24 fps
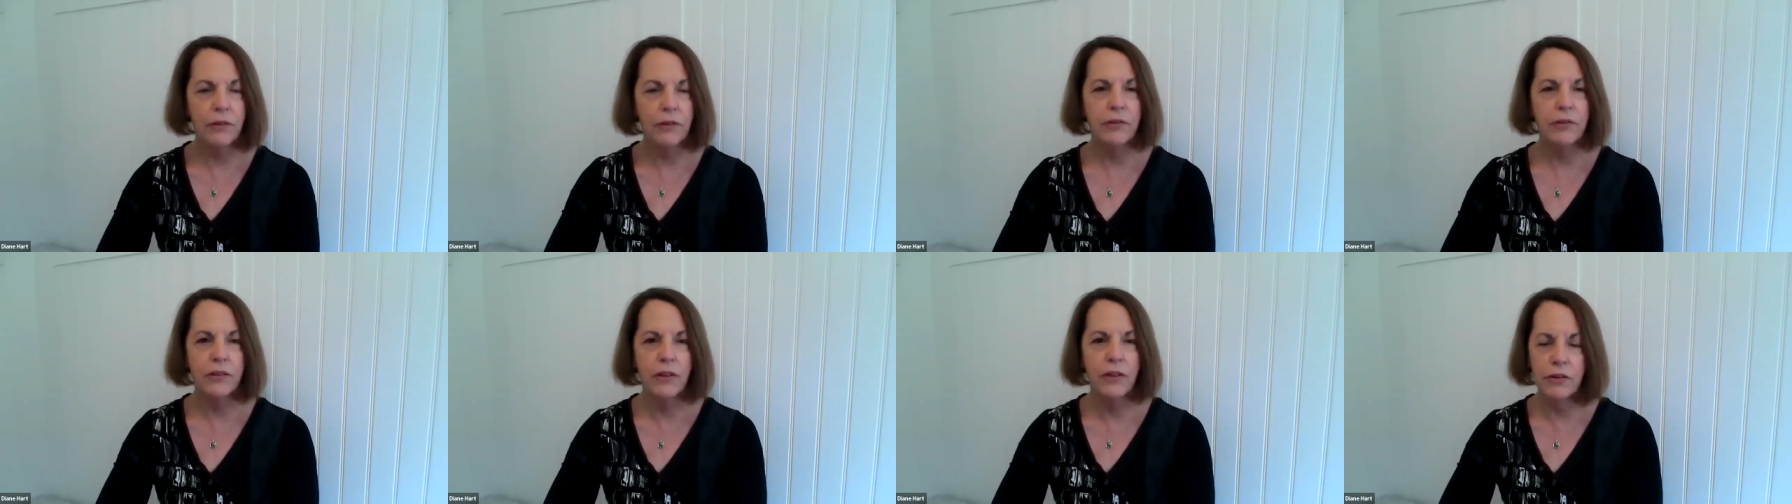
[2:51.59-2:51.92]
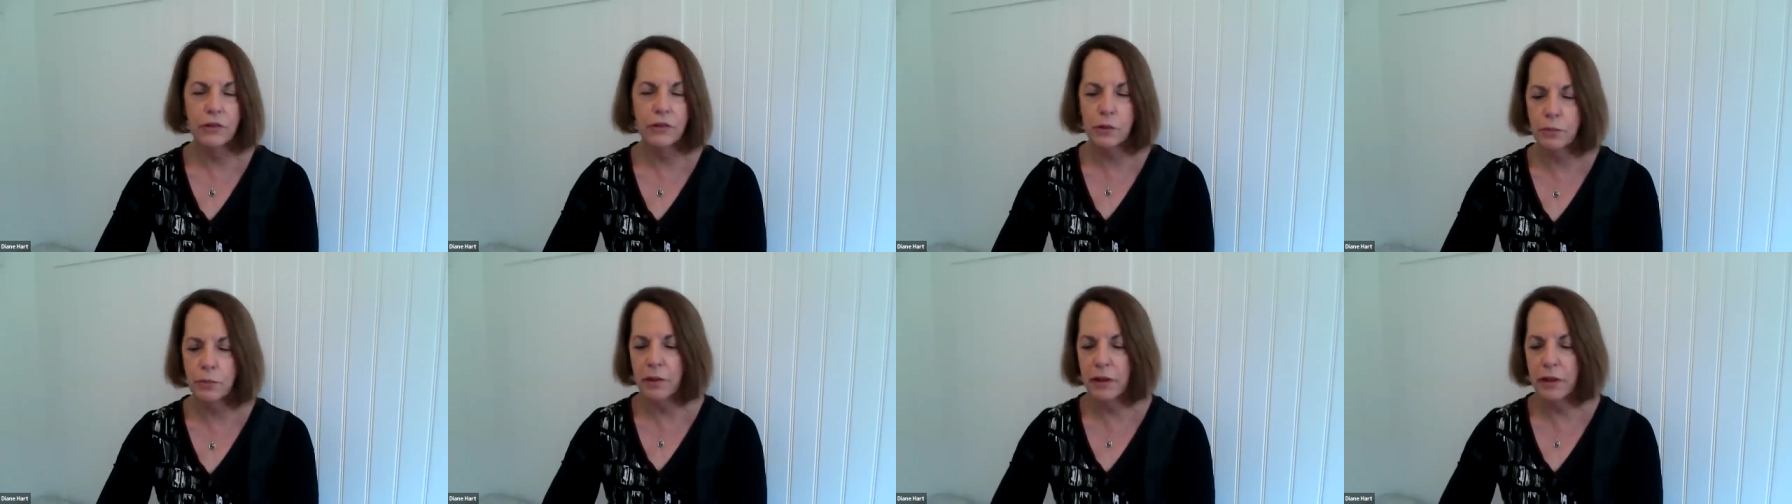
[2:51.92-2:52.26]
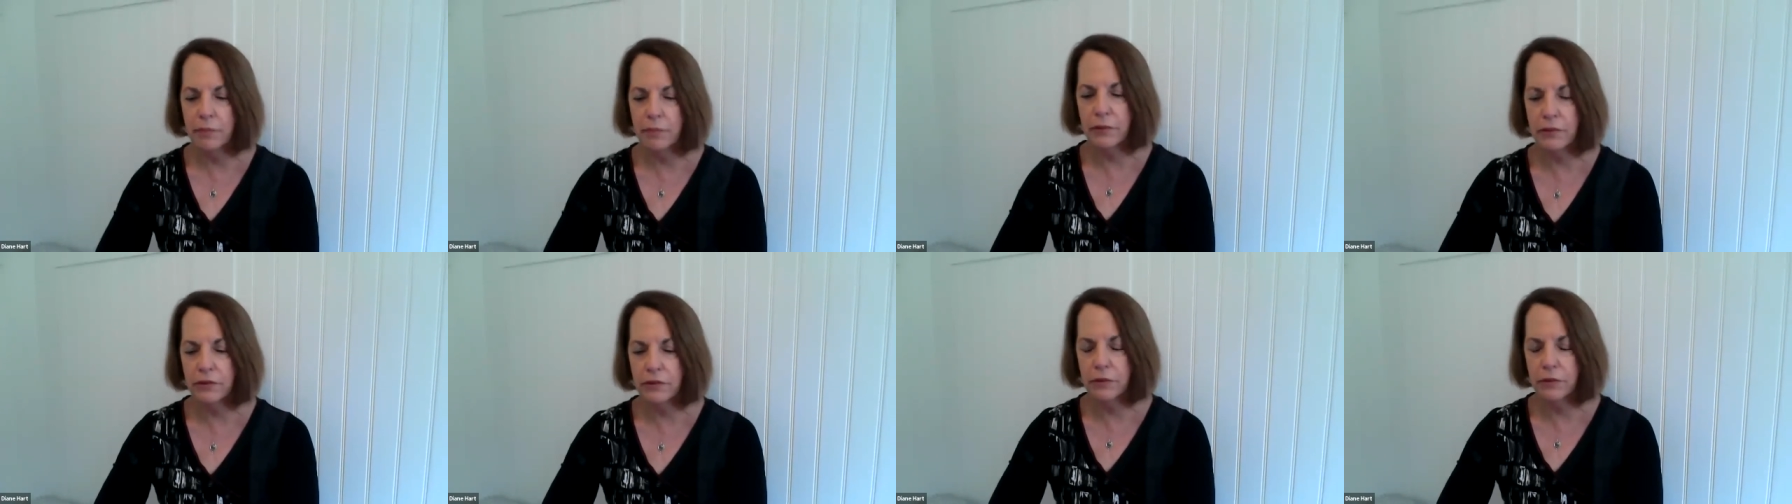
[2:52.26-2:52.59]
I work with
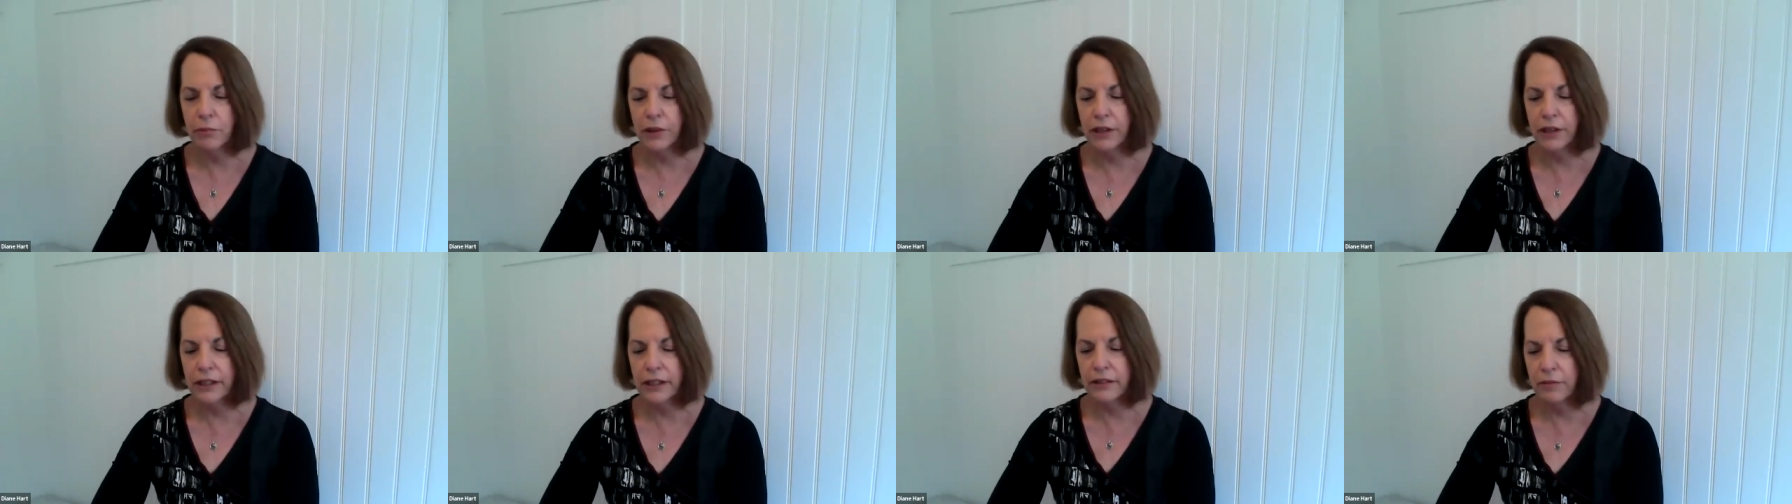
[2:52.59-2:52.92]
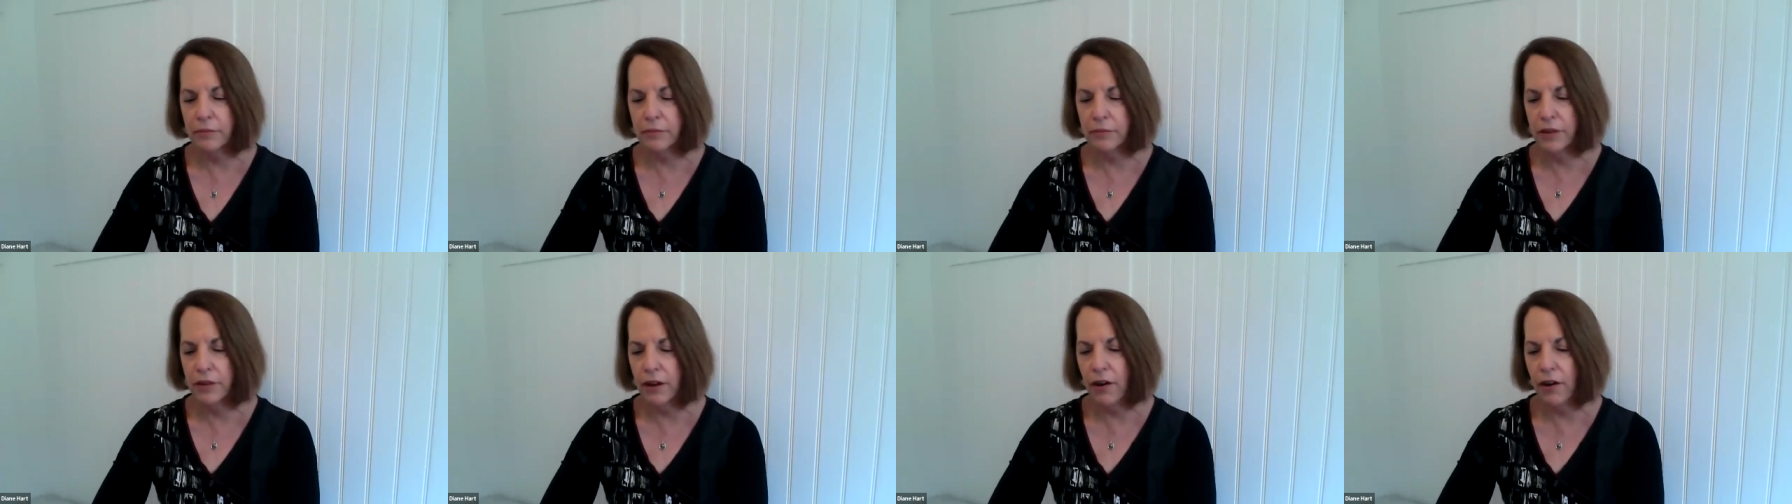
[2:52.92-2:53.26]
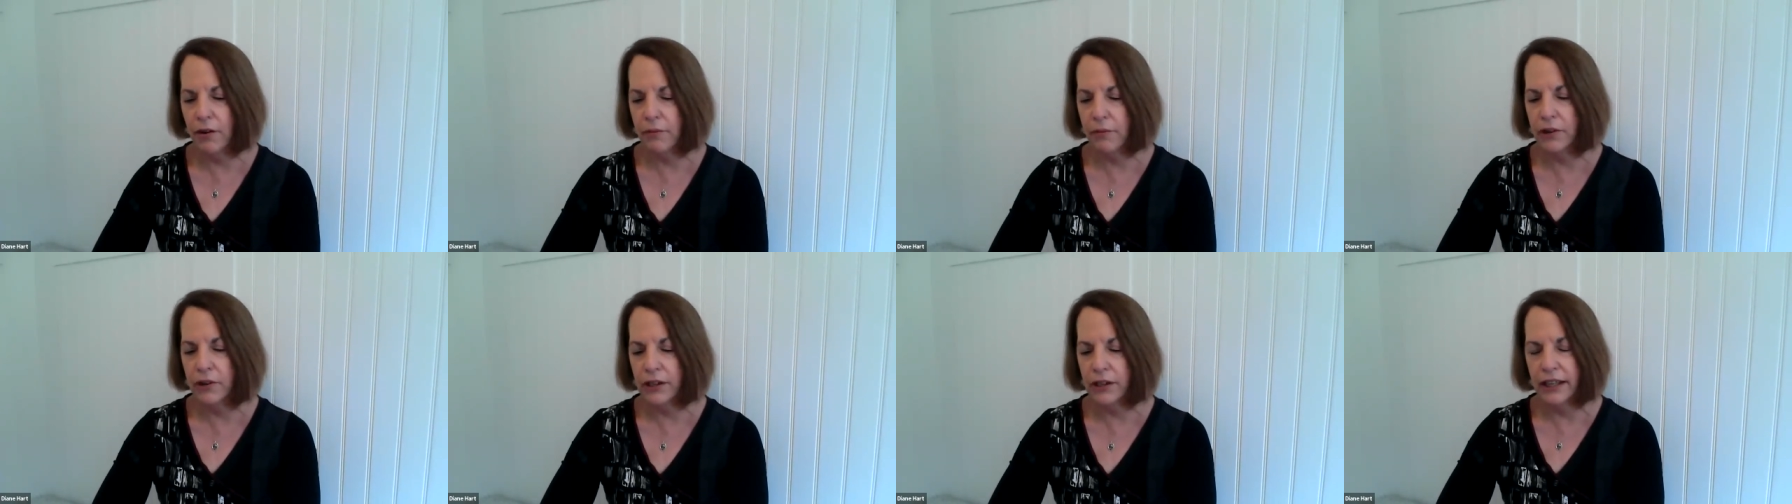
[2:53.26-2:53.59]
those people to
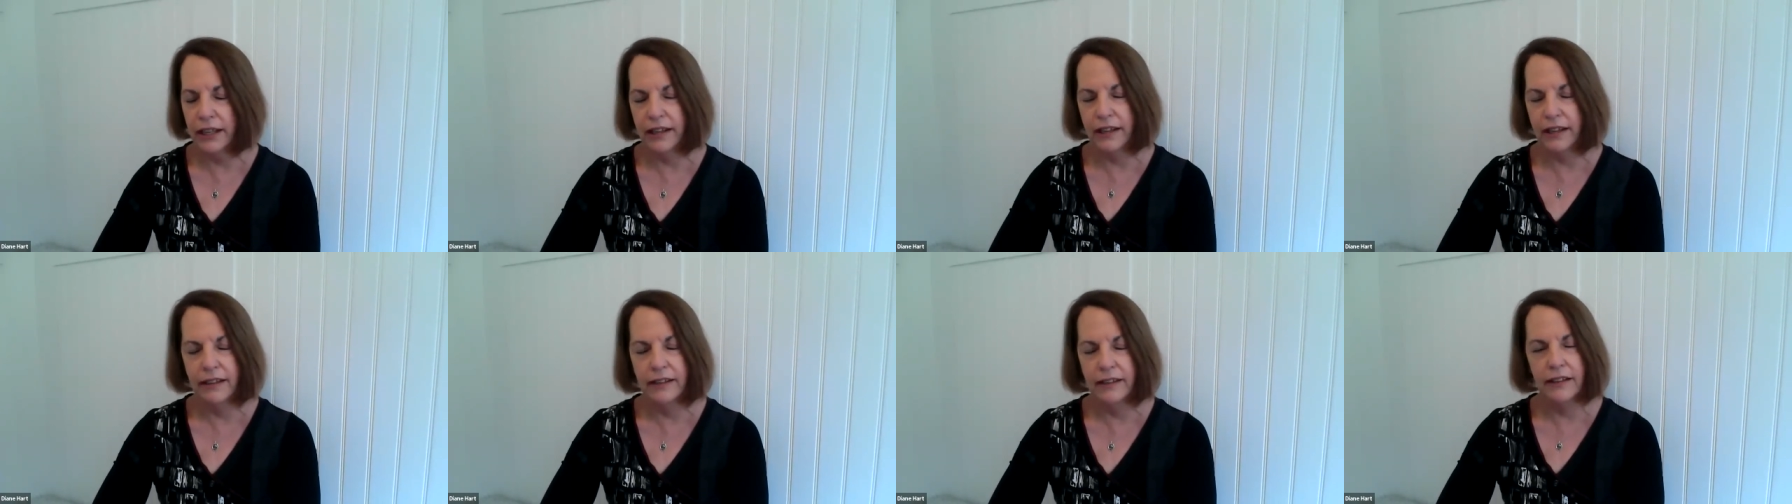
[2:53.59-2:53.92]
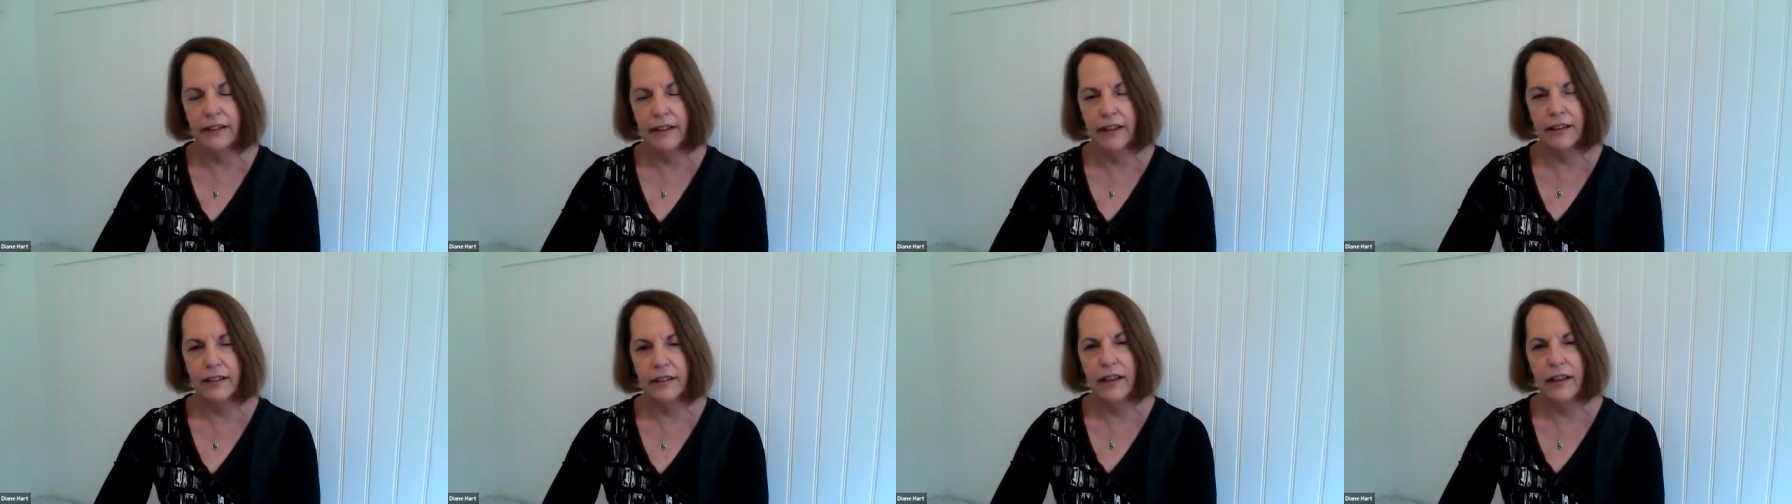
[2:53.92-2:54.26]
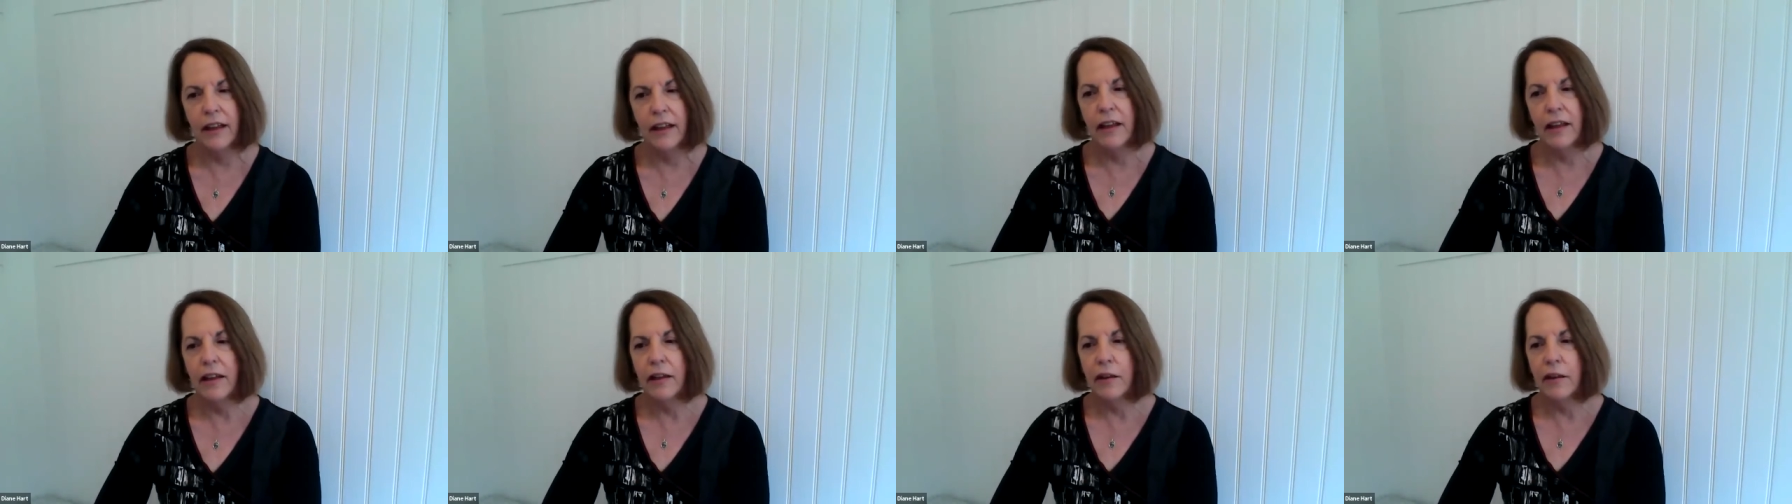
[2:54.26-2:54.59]
bring the artwork
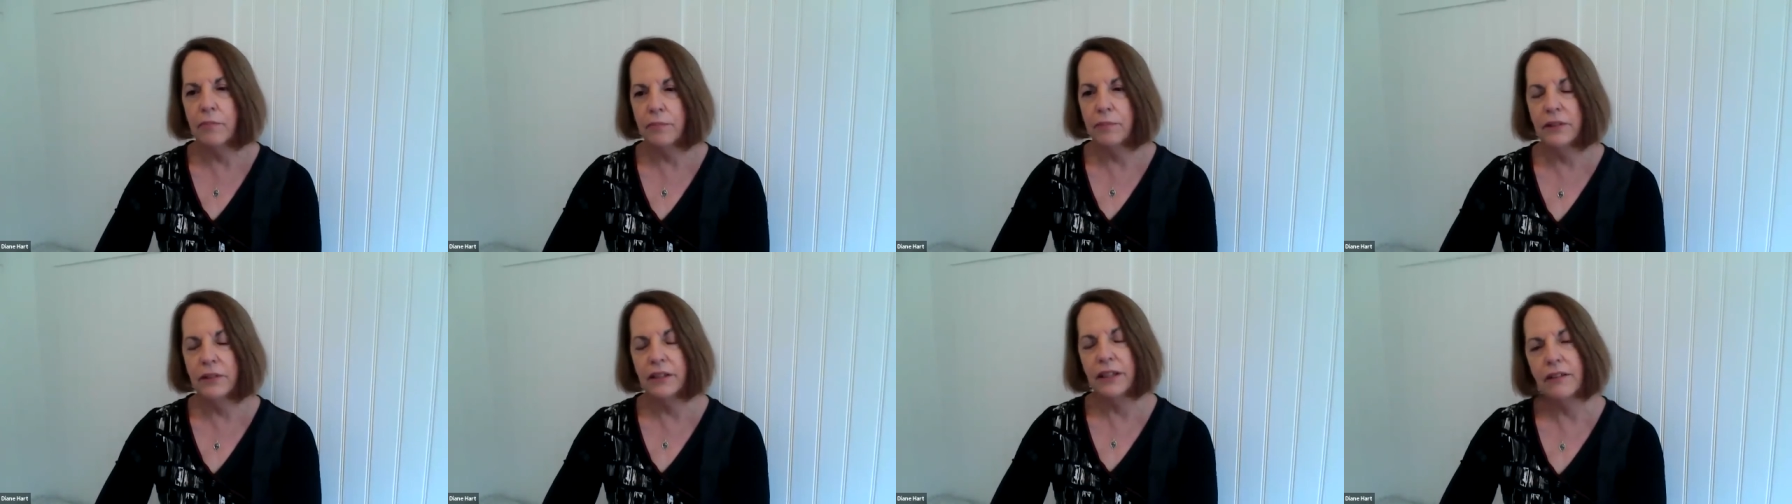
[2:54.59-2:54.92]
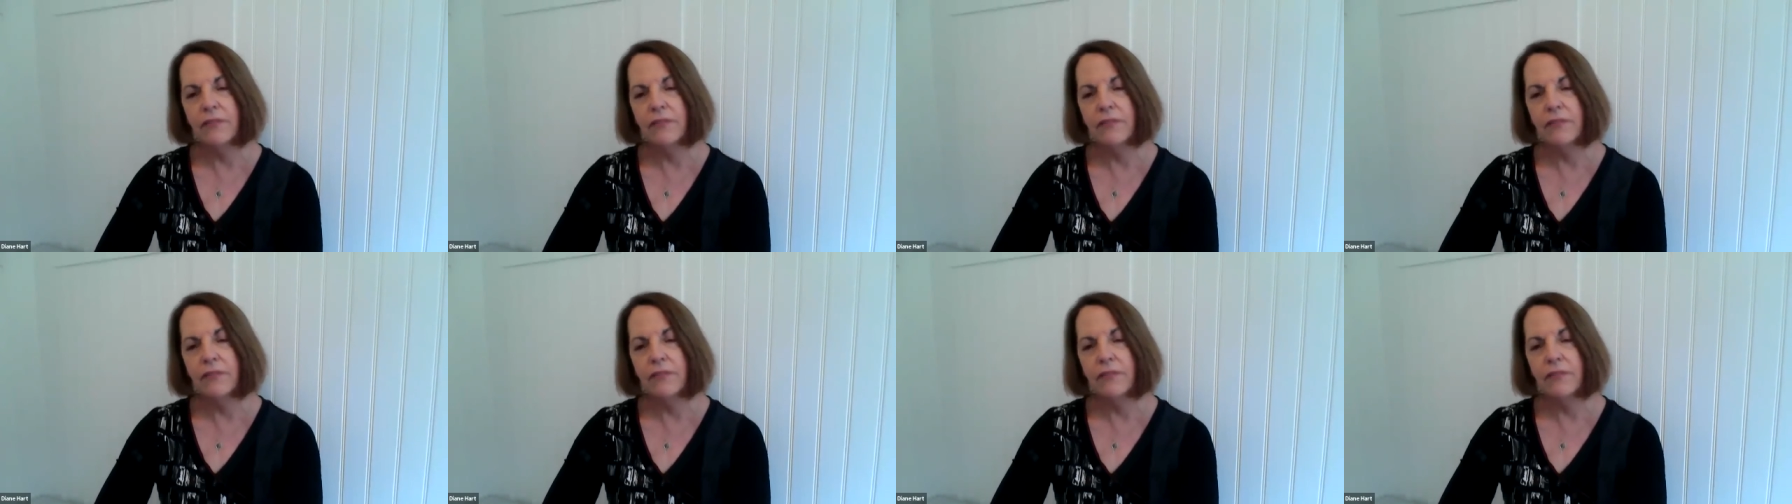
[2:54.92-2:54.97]
in. And